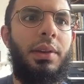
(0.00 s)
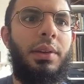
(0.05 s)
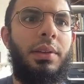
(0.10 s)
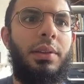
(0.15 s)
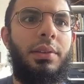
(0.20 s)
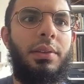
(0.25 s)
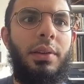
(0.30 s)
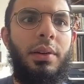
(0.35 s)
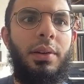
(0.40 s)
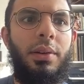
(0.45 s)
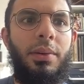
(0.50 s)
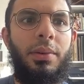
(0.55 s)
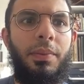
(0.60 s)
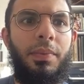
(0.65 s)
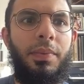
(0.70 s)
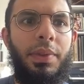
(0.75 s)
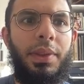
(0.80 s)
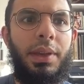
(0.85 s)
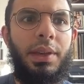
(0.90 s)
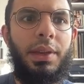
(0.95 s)
So
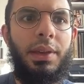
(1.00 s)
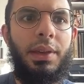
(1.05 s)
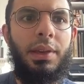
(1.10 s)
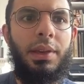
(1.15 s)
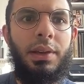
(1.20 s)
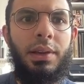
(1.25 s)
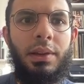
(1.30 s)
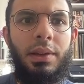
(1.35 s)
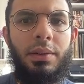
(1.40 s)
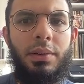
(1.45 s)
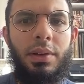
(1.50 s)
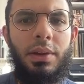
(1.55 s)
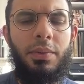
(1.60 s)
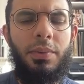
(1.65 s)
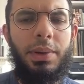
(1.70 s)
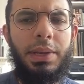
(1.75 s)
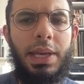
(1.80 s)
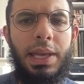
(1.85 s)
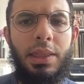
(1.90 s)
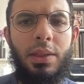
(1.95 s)
if
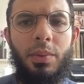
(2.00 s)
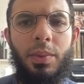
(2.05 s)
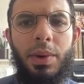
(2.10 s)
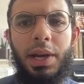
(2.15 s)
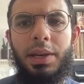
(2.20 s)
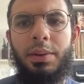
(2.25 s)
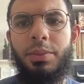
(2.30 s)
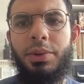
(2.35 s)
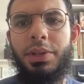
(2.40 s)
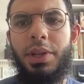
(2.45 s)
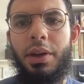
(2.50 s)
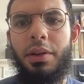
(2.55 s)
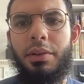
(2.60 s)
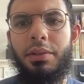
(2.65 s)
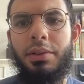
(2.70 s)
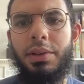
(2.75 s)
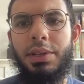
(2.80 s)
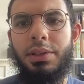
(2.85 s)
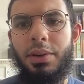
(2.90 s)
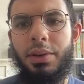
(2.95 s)
we take the word
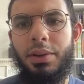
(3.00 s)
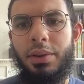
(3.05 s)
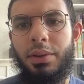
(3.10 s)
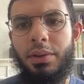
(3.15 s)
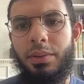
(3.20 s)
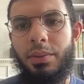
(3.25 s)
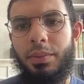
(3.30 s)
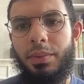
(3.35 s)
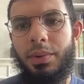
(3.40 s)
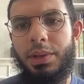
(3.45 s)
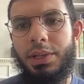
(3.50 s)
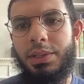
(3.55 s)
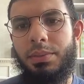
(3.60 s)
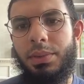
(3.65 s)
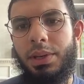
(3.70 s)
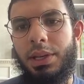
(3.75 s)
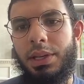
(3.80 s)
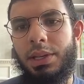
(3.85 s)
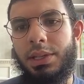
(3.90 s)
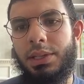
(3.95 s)
mudarrisun, which
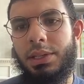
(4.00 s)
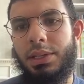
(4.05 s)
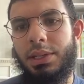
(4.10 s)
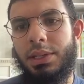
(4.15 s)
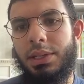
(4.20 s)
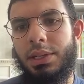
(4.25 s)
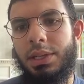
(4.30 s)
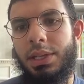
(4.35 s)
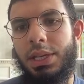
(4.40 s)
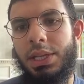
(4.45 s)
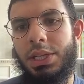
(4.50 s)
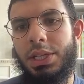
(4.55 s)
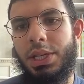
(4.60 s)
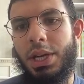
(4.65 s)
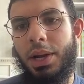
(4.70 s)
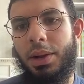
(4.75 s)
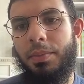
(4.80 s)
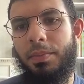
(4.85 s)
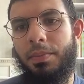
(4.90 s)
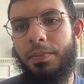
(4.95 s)
means teacher,
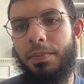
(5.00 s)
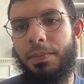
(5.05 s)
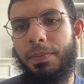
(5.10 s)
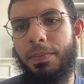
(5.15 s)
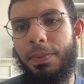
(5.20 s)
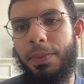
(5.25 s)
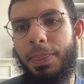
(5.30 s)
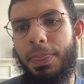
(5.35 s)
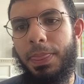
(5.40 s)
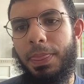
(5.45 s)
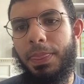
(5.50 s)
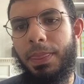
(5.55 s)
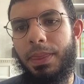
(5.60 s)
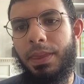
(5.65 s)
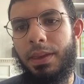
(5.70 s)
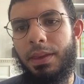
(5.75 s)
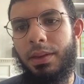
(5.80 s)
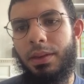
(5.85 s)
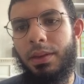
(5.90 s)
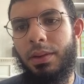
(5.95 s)

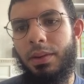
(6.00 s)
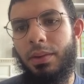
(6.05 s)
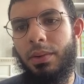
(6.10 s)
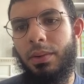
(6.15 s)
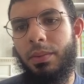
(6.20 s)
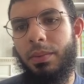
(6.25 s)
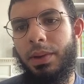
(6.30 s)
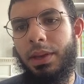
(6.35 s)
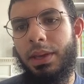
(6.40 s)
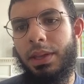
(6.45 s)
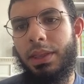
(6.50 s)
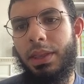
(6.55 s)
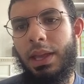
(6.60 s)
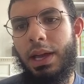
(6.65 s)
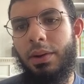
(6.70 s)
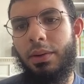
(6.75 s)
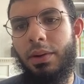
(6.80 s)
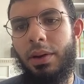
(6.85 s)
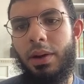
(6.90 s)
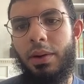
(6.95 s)
we can
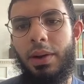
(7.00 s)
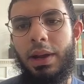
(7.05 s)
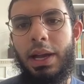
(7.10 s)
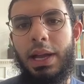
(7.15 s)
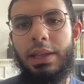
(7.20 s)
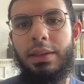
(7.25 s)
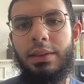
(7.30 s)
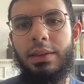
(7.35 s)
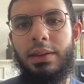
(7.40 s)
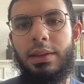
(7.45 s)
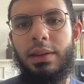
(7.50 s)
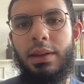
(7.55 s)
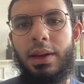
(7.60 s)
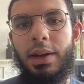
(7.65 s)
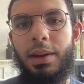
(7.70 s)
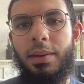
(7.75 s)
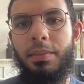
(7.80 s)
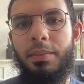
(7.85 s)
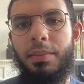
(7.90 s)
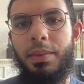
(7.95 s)
now go ahead
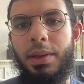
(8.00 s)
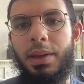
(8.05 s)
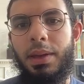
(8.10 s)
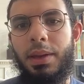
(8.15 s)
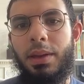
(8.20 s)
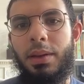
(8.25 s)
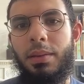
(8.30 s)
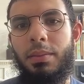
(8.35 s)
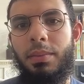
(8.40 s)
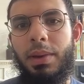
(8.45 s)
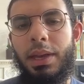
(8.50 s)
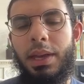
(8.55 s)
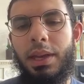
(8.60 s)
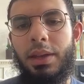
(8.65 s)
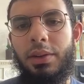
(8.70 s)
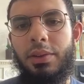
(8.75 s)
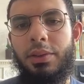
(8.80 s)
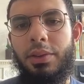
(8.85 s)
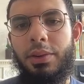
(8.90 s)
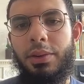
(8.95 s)
and make
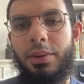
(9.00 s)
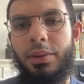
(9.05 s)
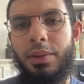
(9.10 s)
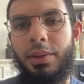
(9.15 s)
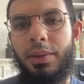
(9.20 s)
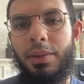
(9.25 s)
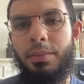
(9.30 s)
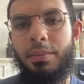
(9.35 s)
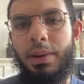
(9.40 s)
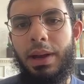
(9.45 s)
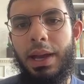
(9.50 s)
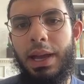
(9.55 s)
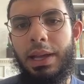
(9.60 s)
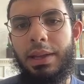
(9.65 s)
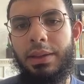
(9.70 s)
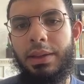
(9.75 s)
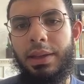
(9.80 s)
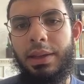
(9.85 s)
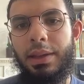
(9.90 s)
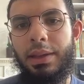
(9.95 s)
it dual by
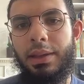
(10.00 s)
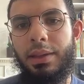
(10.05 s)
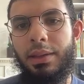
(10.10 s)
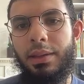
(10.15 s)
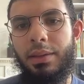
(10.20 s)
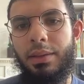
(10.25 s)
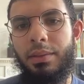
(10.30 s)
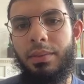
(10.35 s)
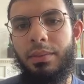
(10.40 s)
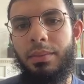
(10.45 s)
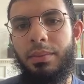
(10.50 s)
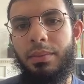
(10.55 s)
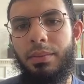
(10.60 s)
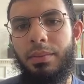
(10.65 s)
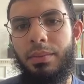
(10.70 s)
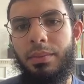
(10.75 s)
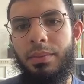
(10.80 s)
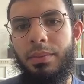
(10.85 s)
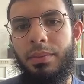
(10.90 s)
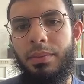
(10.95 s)
adding
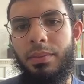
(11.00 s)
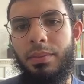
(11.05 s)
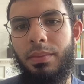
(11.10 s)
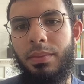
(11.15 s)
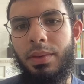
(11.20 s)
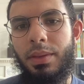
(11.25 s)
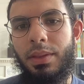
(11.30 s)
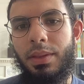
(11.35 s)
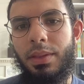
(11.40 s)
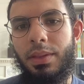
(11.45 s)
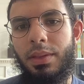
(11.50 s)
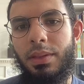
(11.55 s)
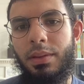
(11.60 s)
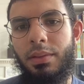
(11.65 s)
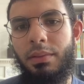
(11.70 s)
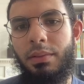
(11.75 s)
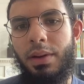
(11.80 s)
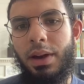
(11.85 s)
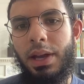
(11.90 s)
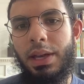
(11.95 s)
the
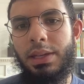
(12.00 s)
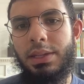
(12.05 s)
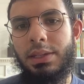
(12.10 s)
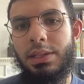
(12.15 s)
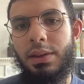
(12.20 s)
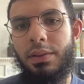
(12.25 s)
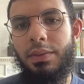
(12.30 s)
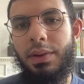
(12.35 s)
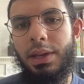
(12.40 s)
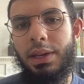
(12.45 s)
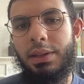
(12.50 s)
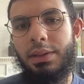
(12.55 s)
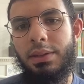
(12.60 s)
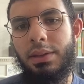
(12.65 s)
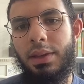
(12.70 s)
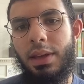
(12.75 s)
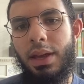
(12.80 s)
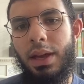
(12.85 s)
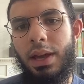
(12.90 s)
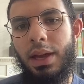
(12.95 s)
right suffix,
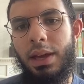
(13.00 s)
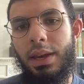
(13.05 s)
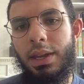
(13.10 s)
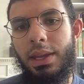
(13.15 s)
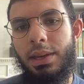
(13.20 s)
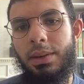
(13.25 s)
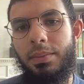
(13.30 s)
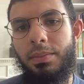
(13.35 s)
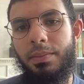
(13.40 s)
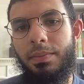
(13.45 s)
ani.